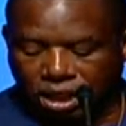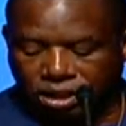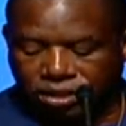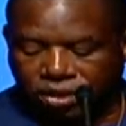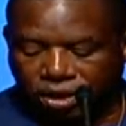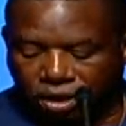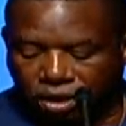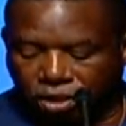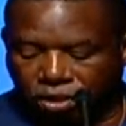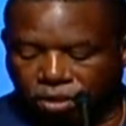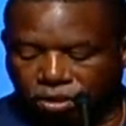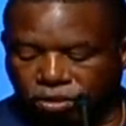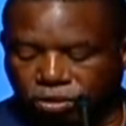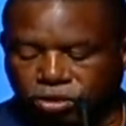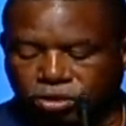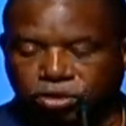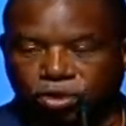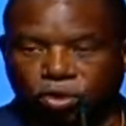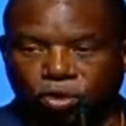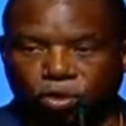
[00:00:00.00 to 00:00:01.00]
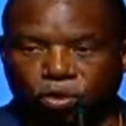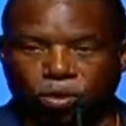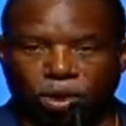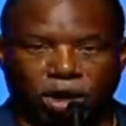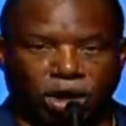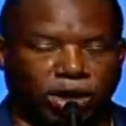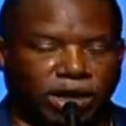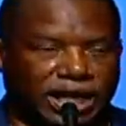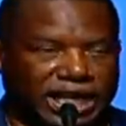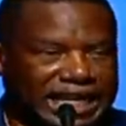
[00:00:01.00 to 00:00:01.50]
Those who
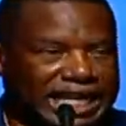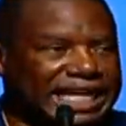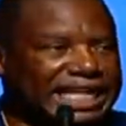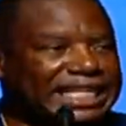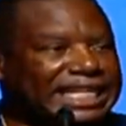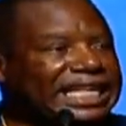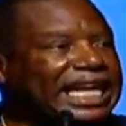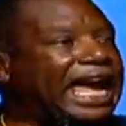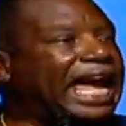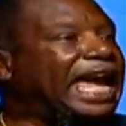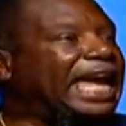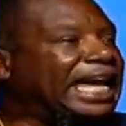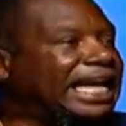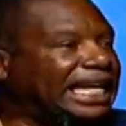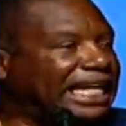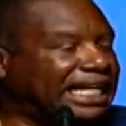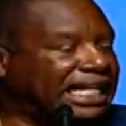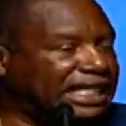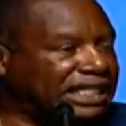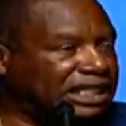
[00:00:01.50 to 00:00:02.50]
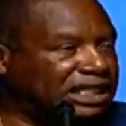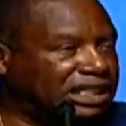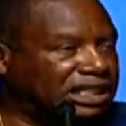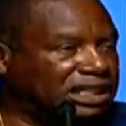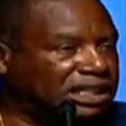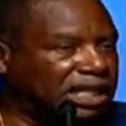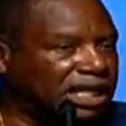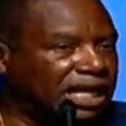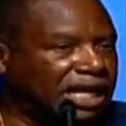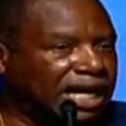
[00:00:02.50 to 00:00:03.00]
were
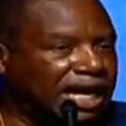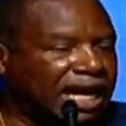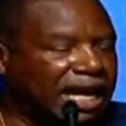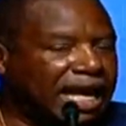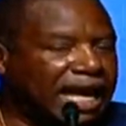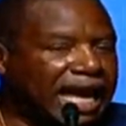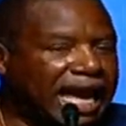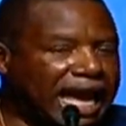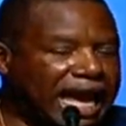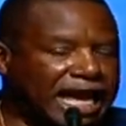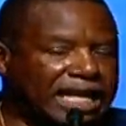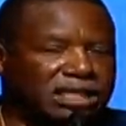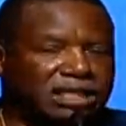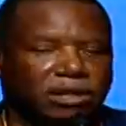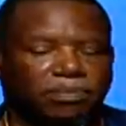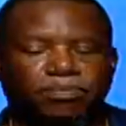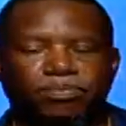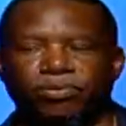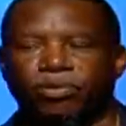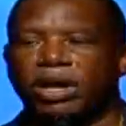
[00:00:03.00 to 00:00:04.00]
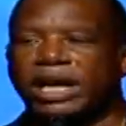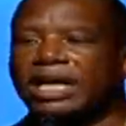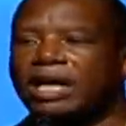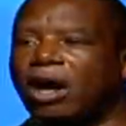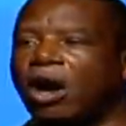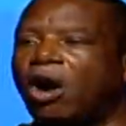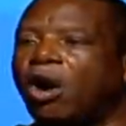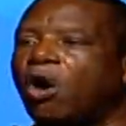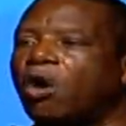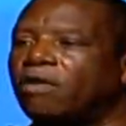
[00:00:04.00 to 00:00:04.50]
engaged had to break
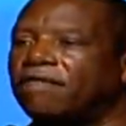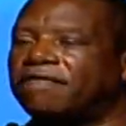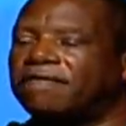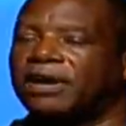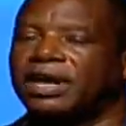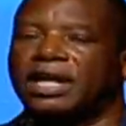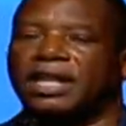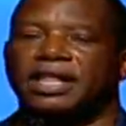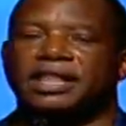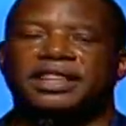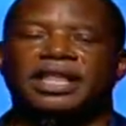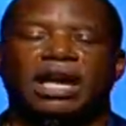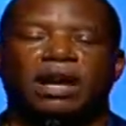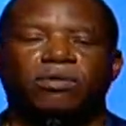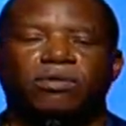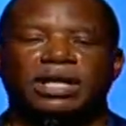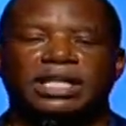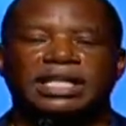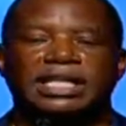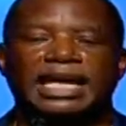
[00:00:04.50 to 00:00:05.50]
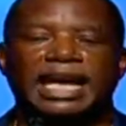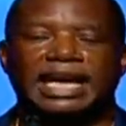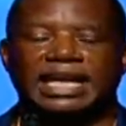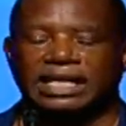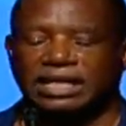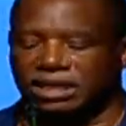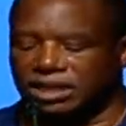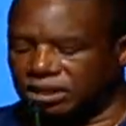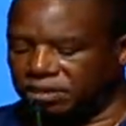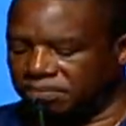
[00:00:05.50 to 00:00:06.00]
off their
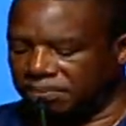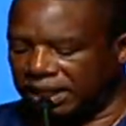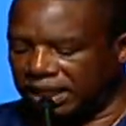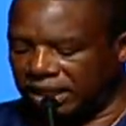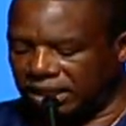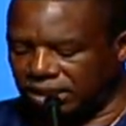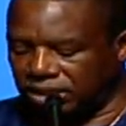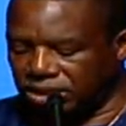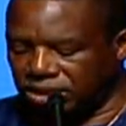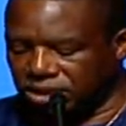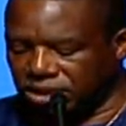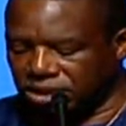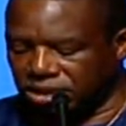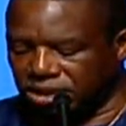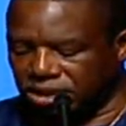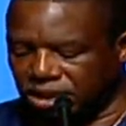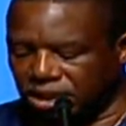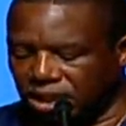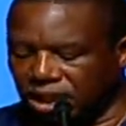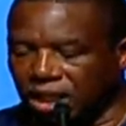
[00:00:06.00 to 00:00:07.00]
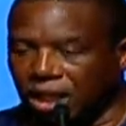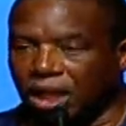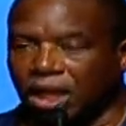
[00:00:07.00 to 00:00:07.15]
engagements.